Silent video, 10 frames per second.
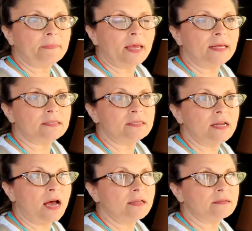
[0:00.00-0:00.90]
It's
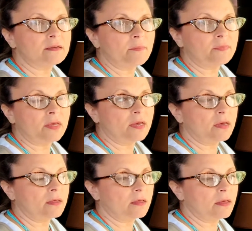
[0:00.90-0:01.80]
not something,
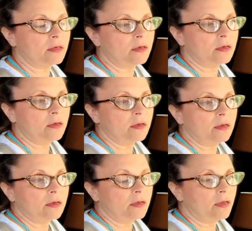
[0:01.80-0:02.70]

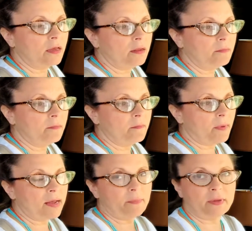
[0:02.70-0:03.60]
in
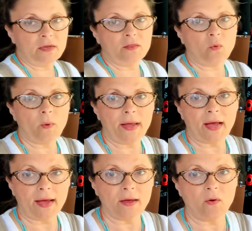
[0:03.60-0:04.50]
my opinion, the way
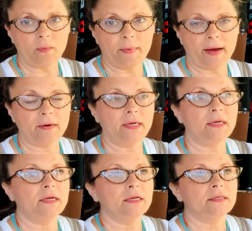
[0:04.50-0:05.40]
I go about it,
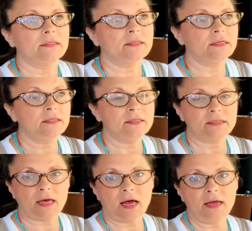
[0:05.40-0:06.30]
to
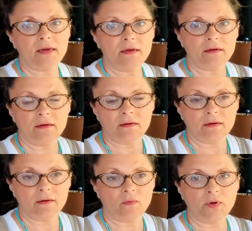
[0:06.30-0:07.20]
decide
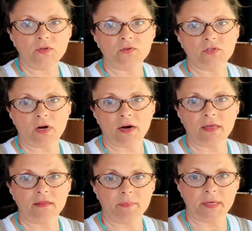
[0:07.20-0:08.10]
when you're
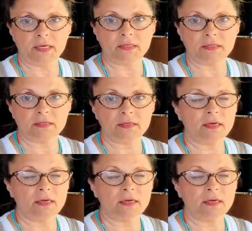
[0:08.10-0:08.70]
starting the piece.